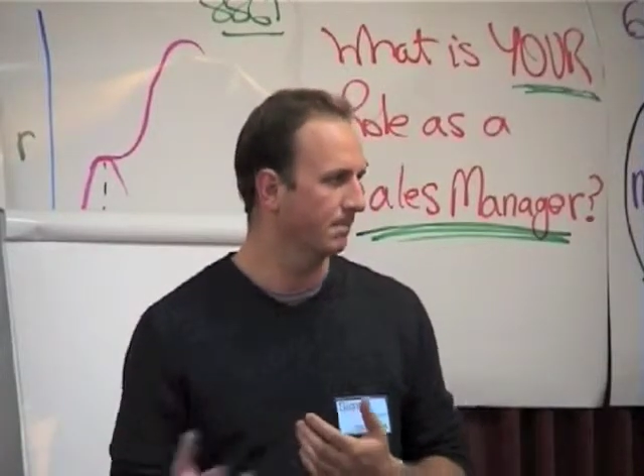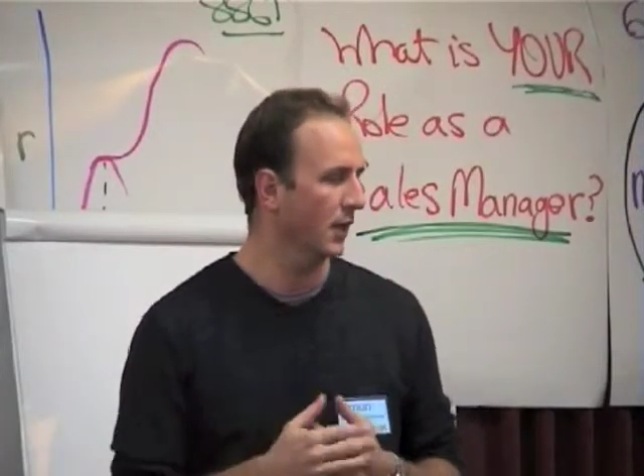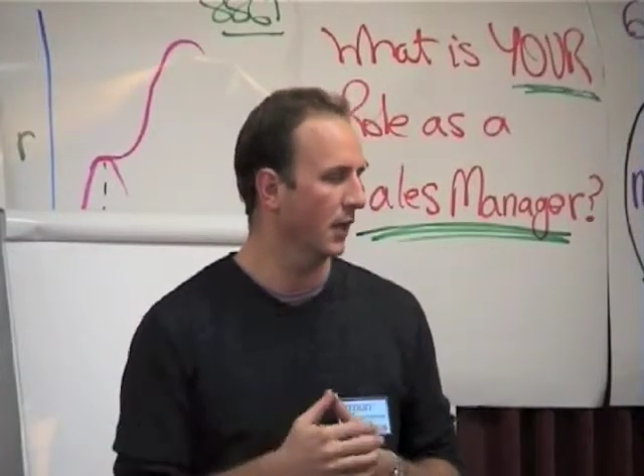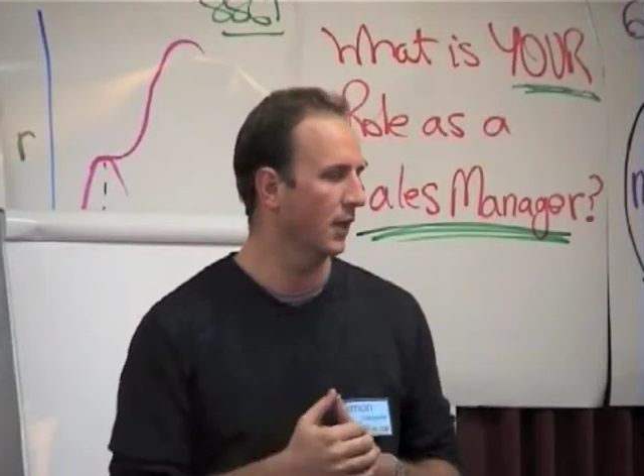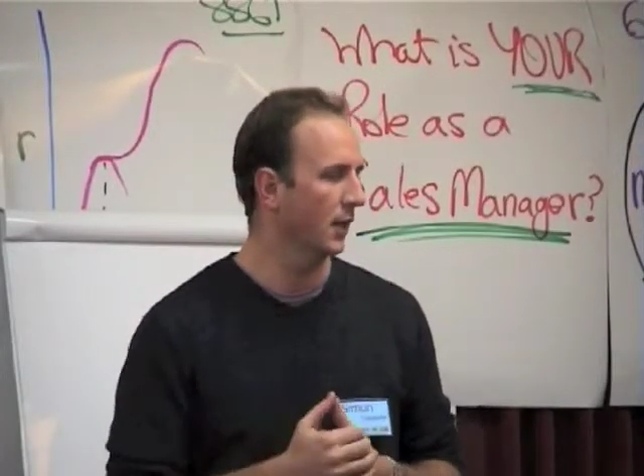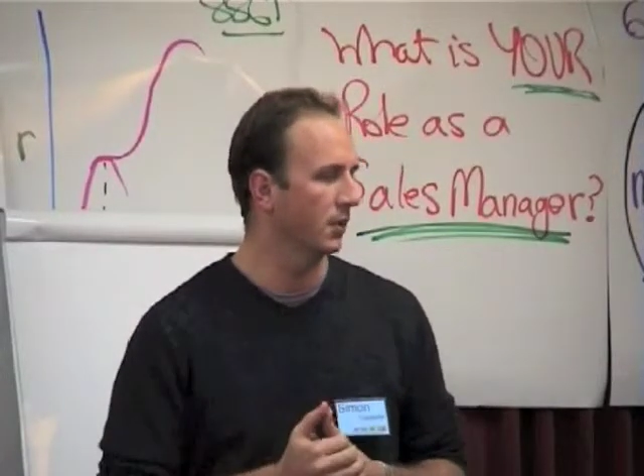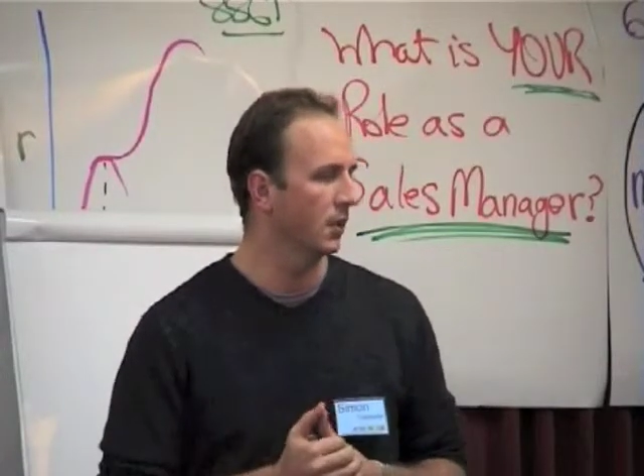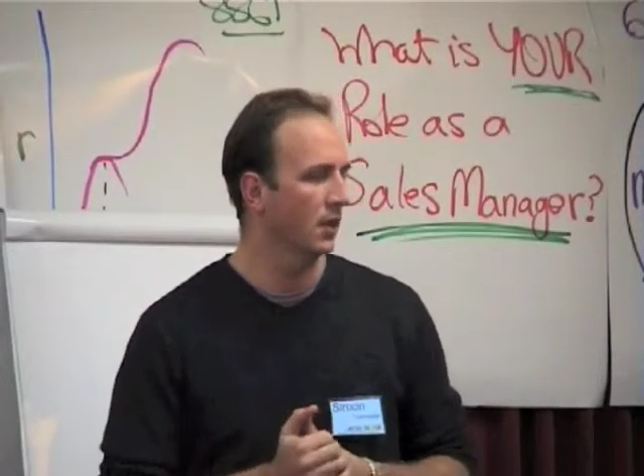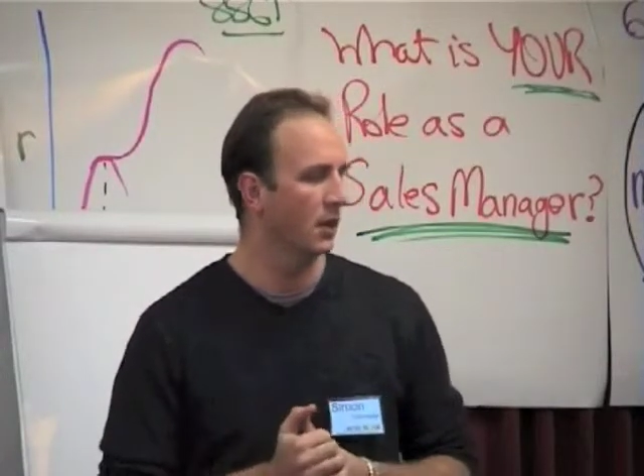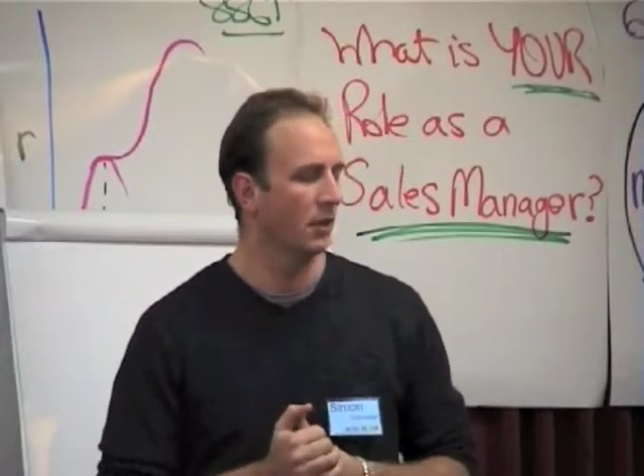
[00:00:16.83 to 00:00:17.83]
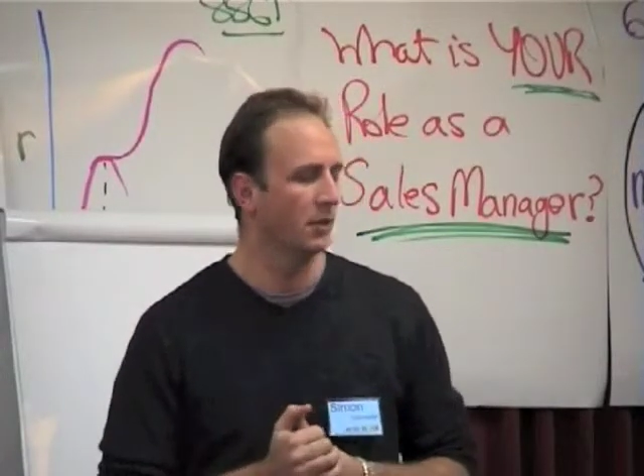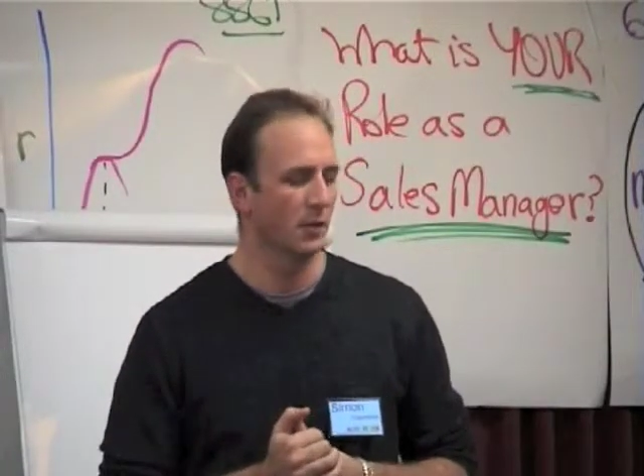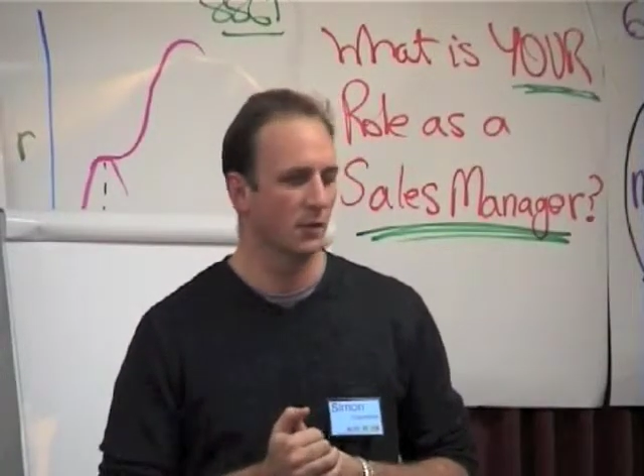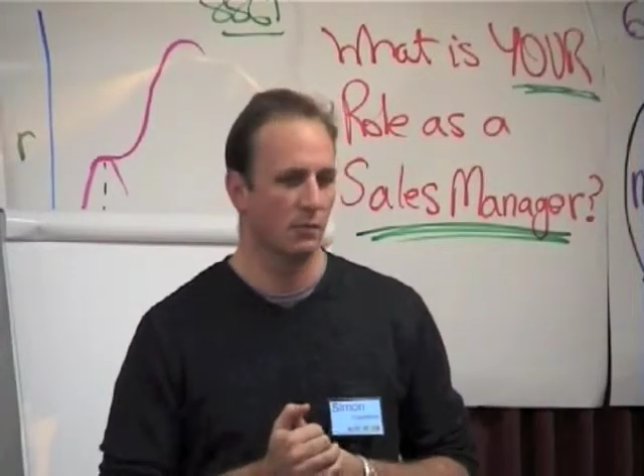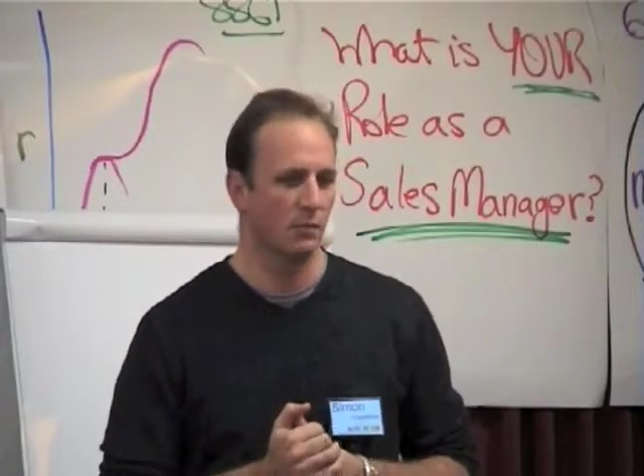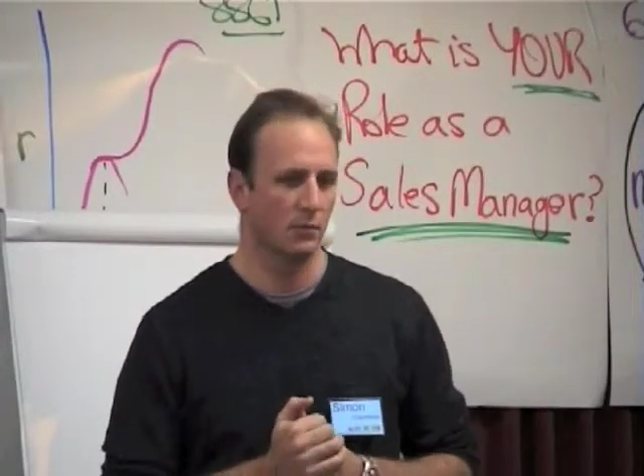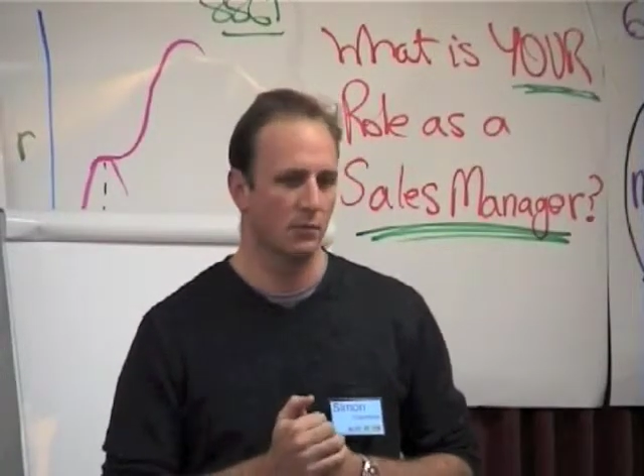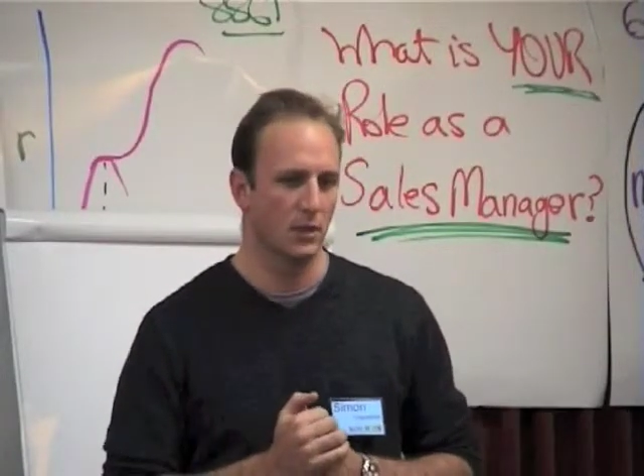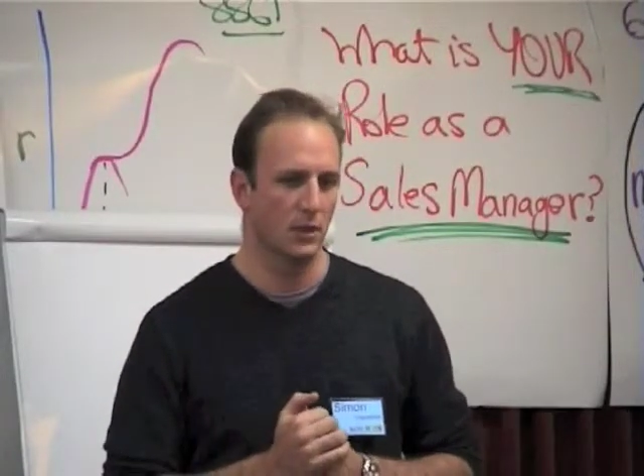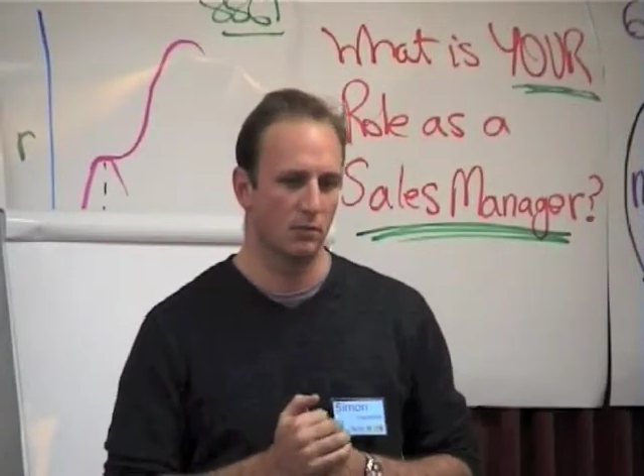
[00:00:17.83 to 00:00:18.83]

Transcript: Um, I think that probably